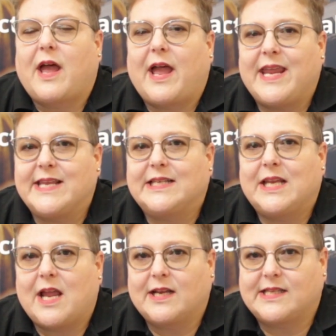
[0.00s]
easily
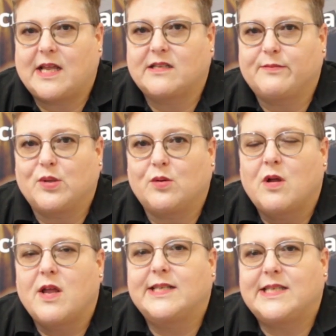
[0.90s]

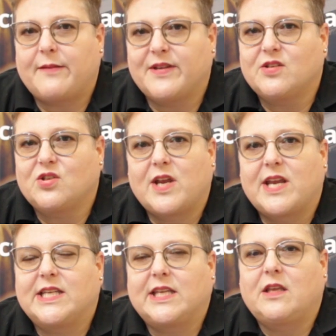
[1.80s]
accessible,
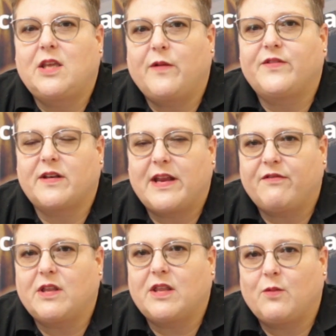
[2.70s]
demonstrating that you have done
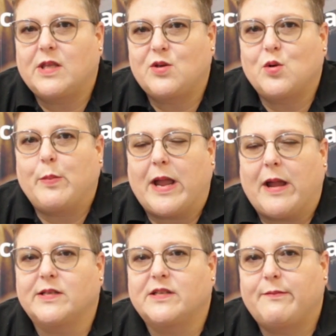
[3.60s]
everything within your
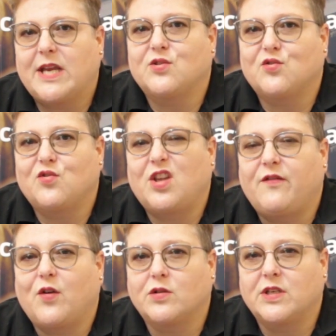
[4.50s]
power to make sure that
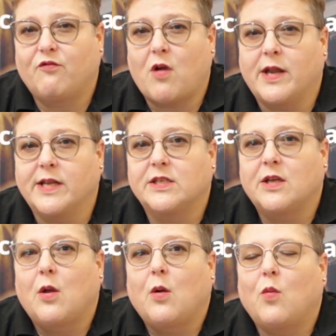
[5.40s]
you've got it right,
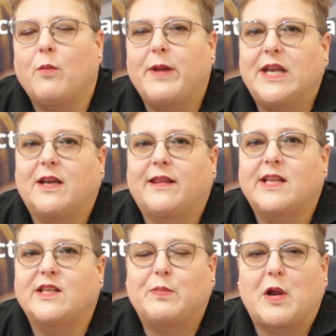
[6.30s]
will make
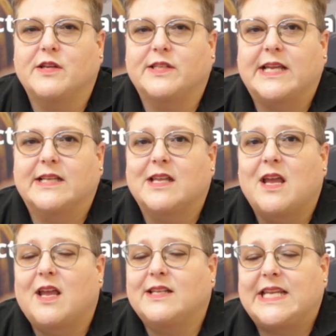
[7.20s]
this process
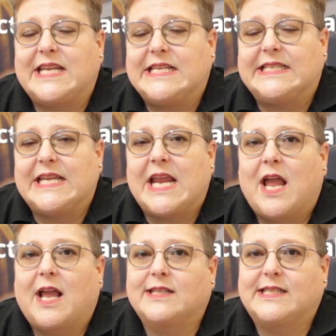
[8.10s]
as easy
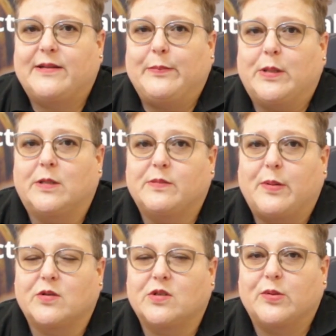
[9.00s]
and simple as
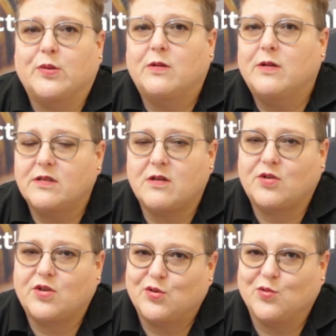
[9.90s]
possible. It's not
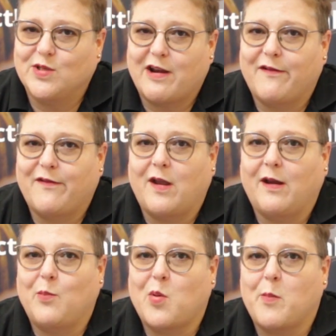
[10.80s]
at all terrifying,
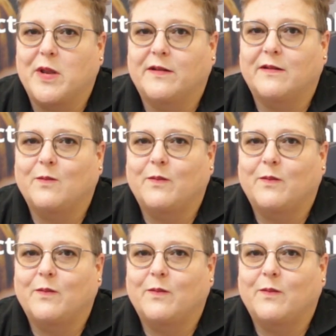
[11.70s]
I promise.